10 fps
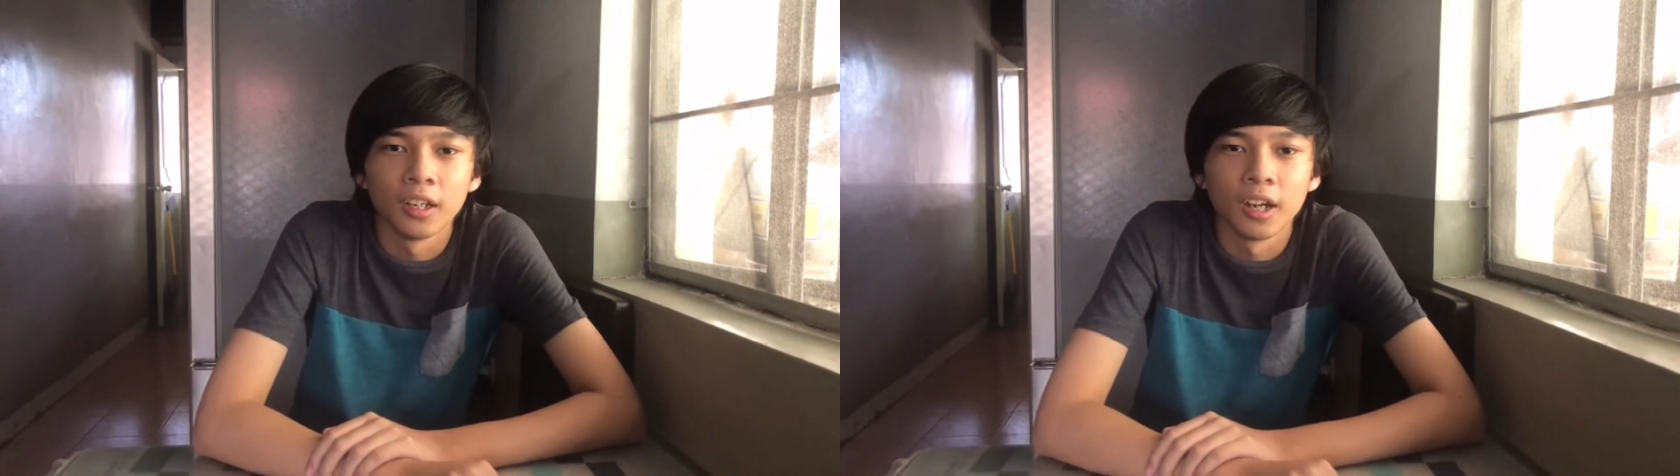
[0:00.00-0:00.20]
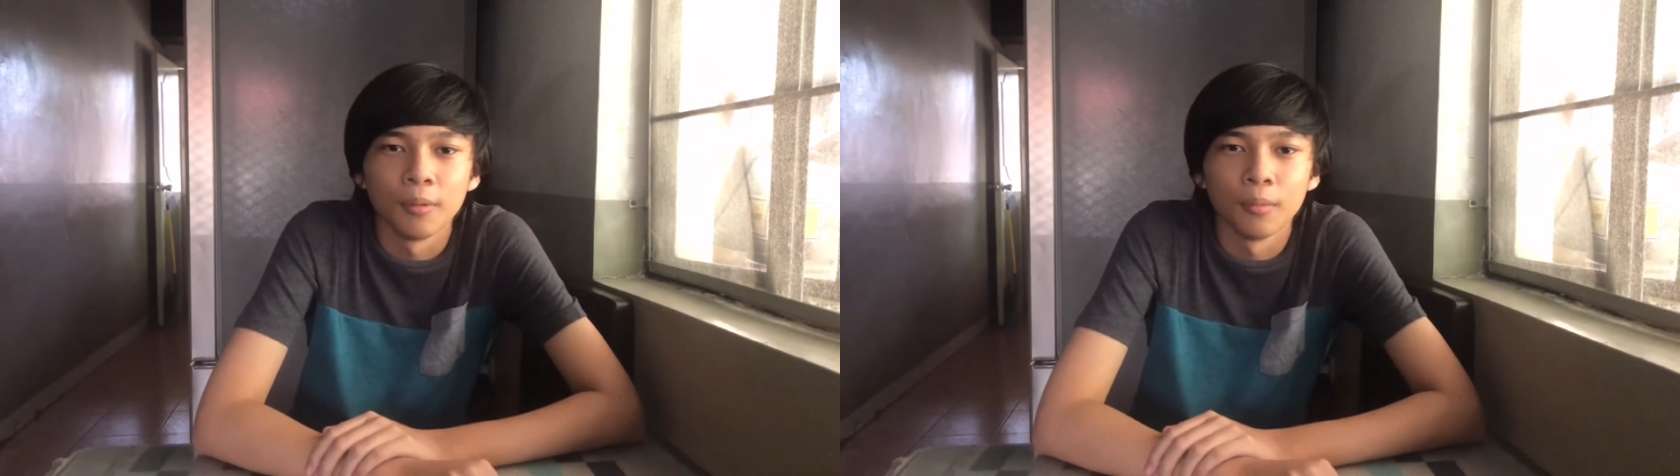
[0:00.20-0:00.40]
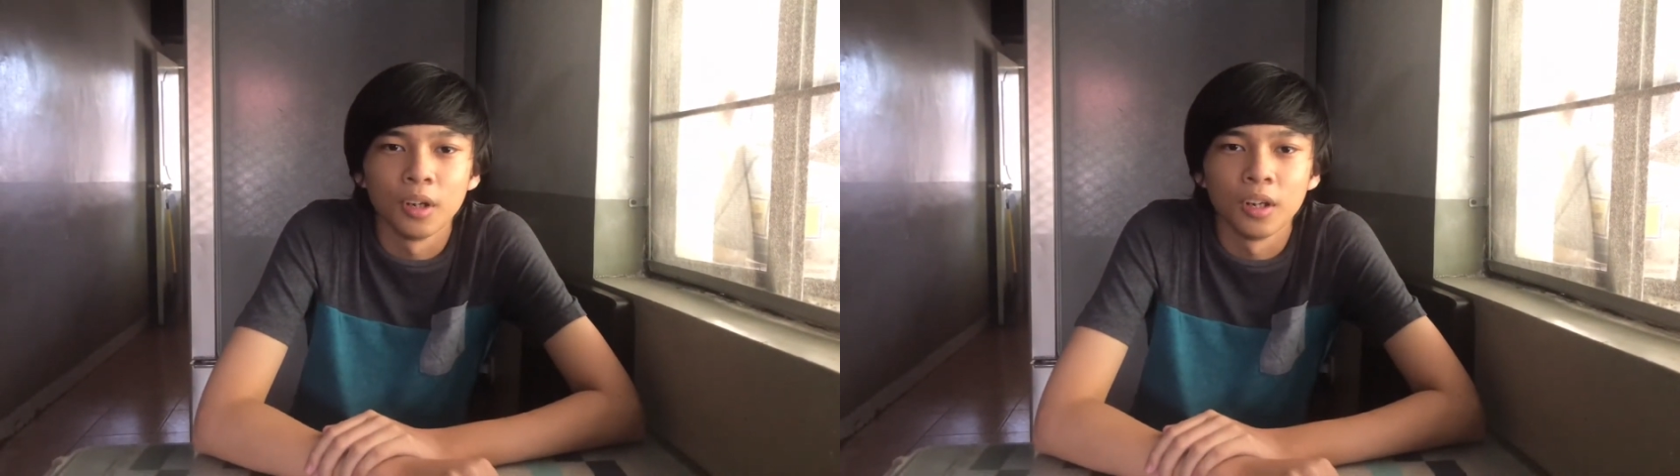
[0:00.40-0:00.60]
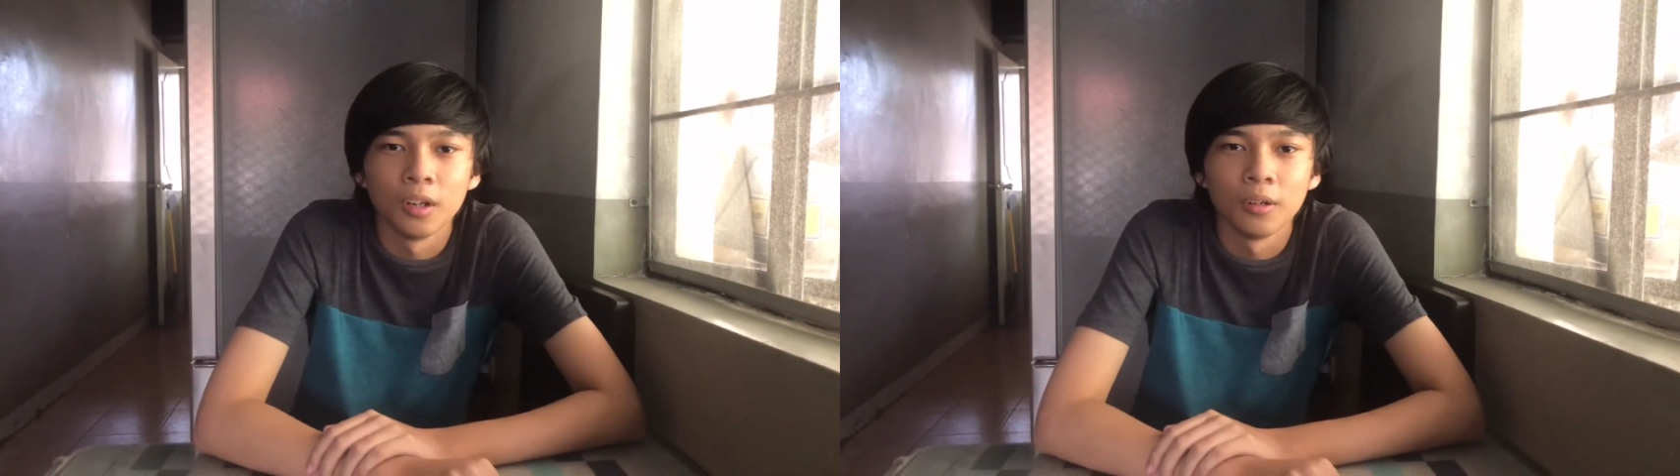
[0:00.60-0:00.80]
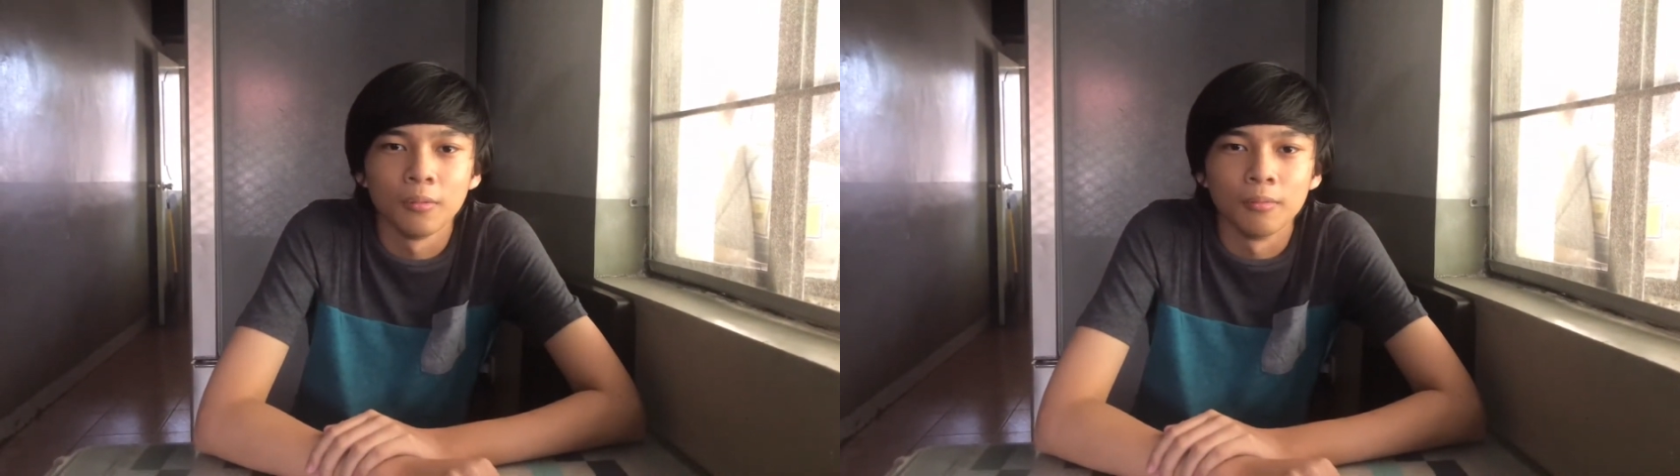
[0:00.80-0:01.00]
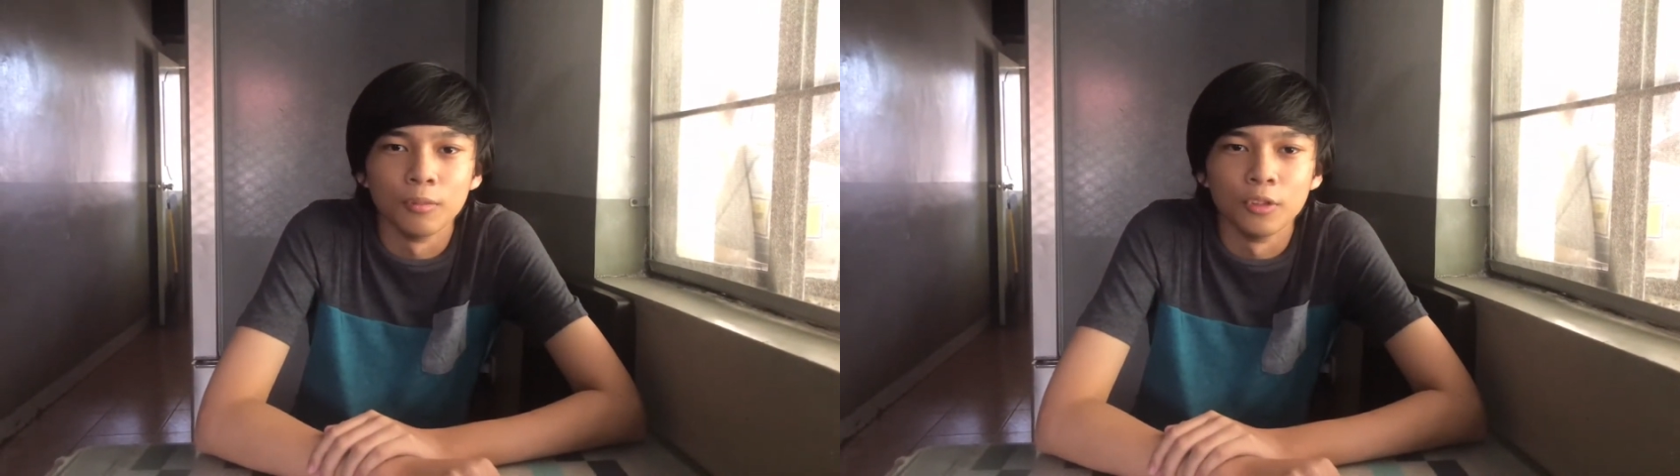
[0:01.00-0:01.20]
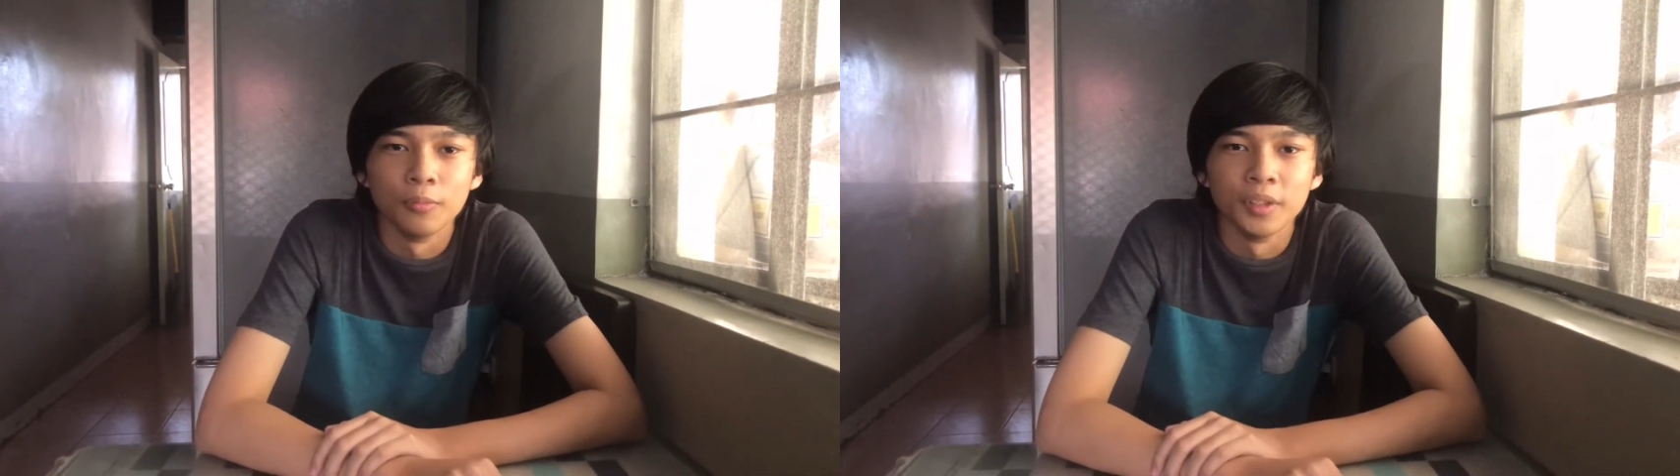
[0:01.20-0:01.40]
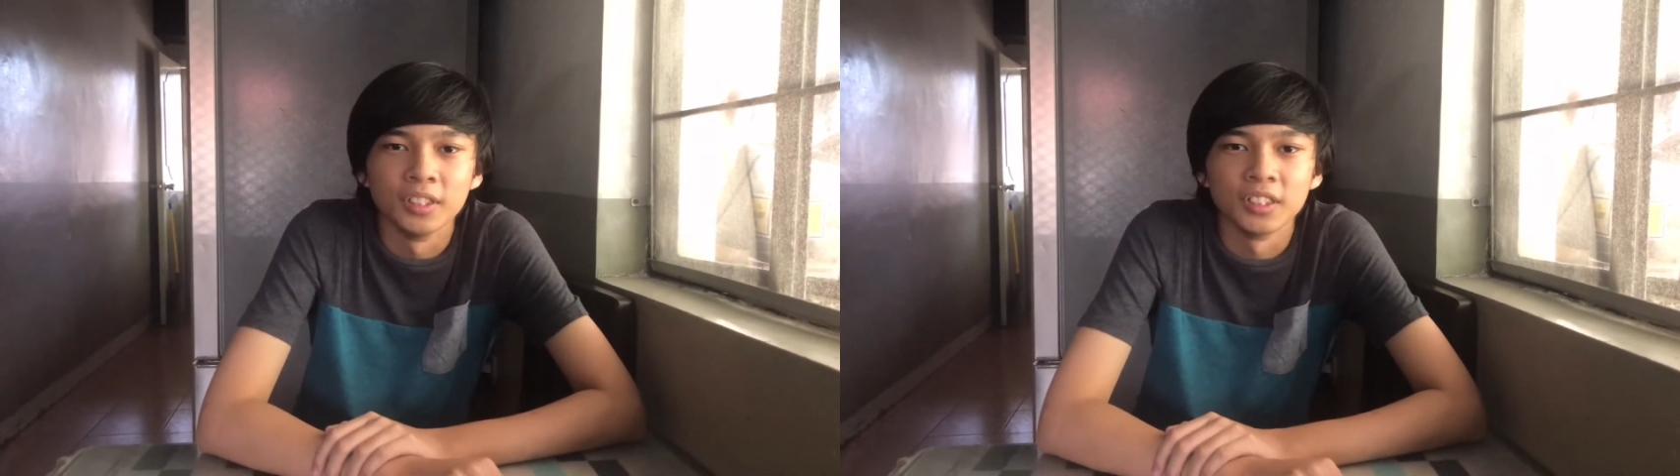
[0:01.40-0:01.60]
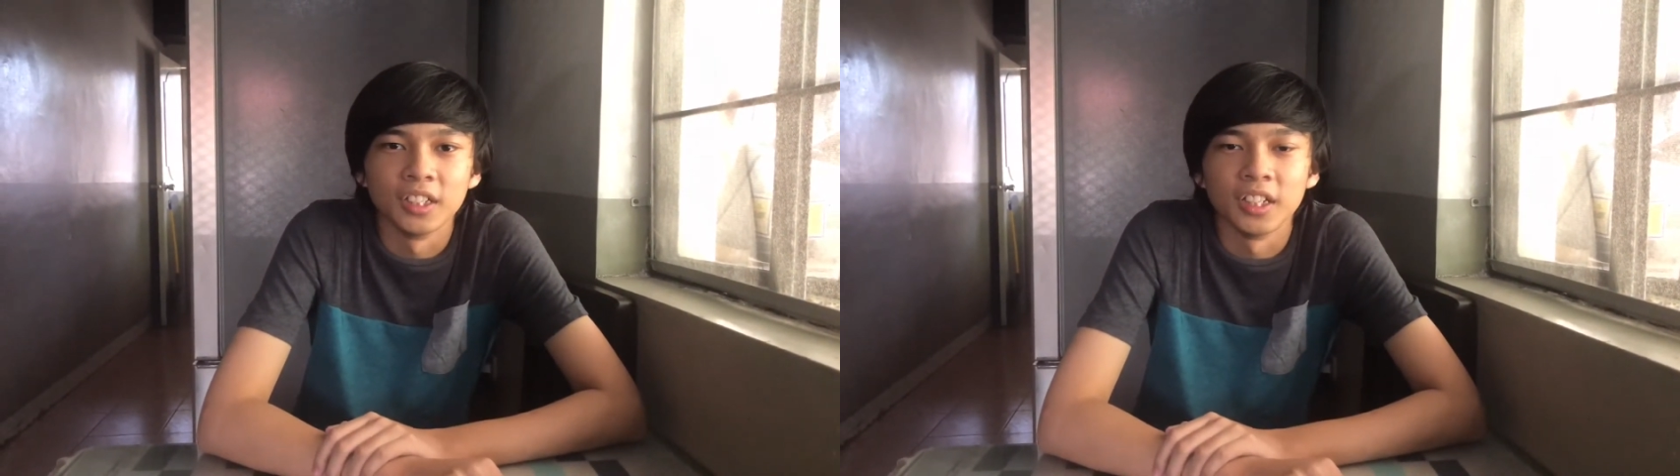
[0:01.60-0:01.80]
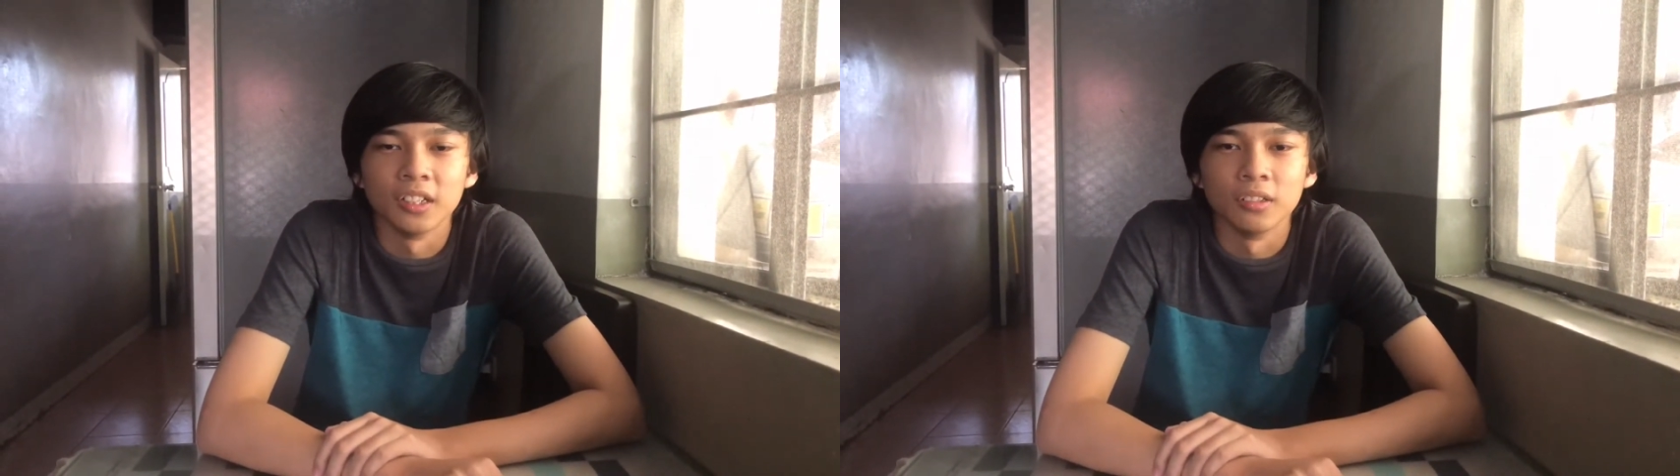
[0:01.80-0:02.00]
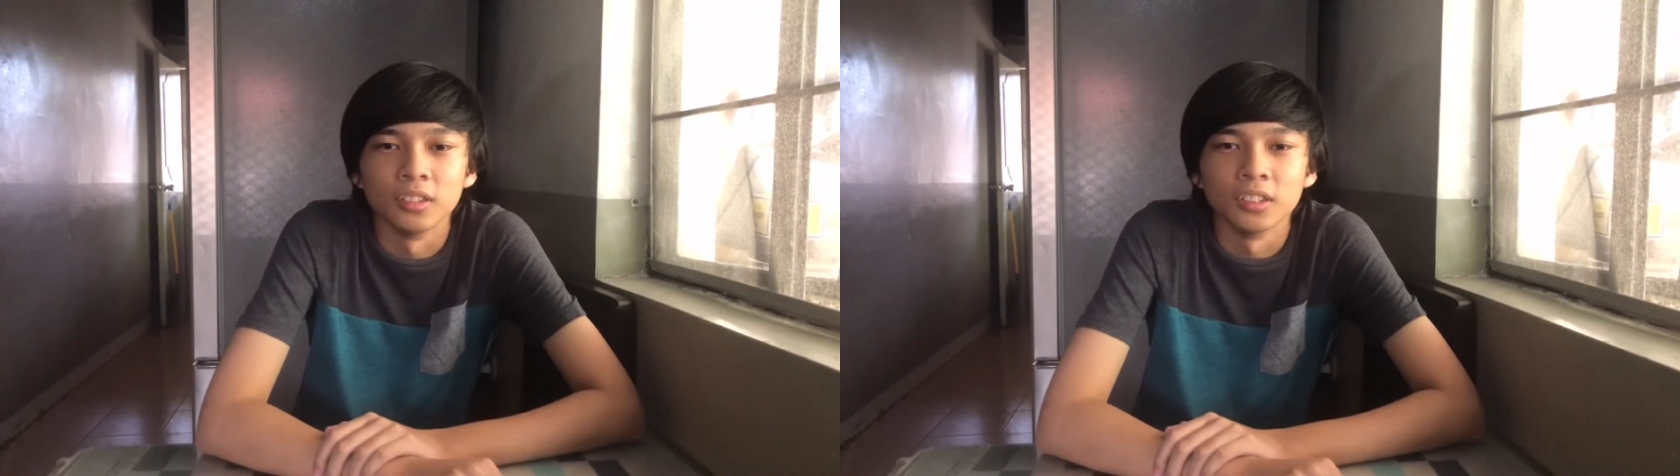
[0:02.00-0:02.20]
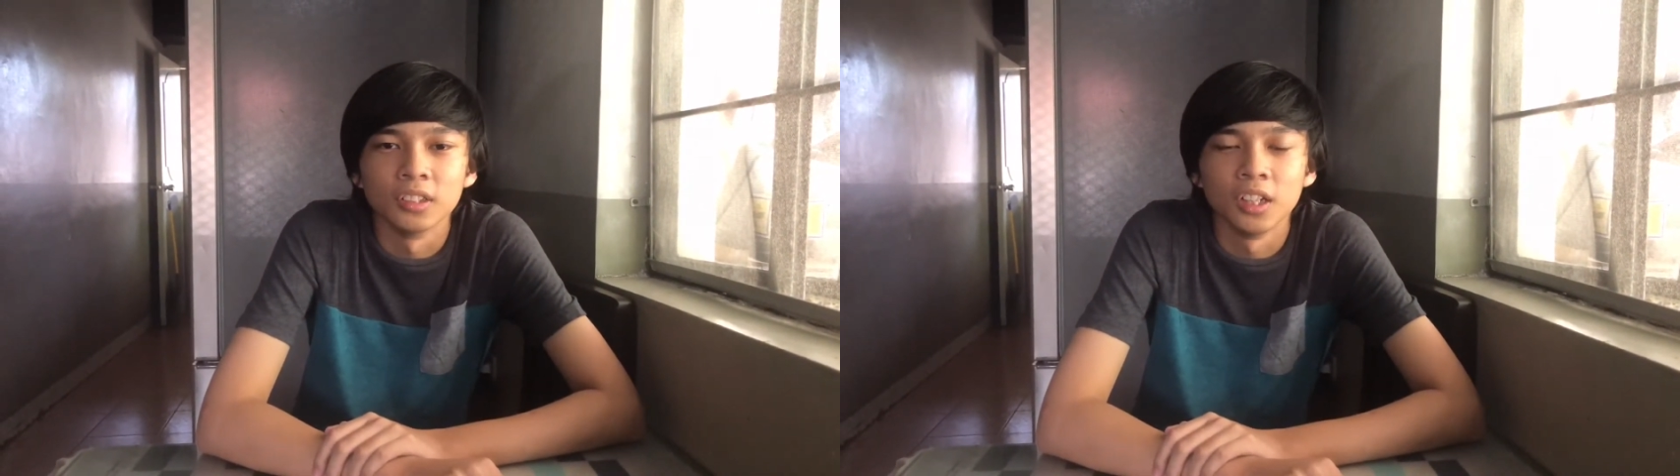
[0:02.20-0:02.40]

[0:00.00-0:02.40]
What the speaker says: camera movements and angles.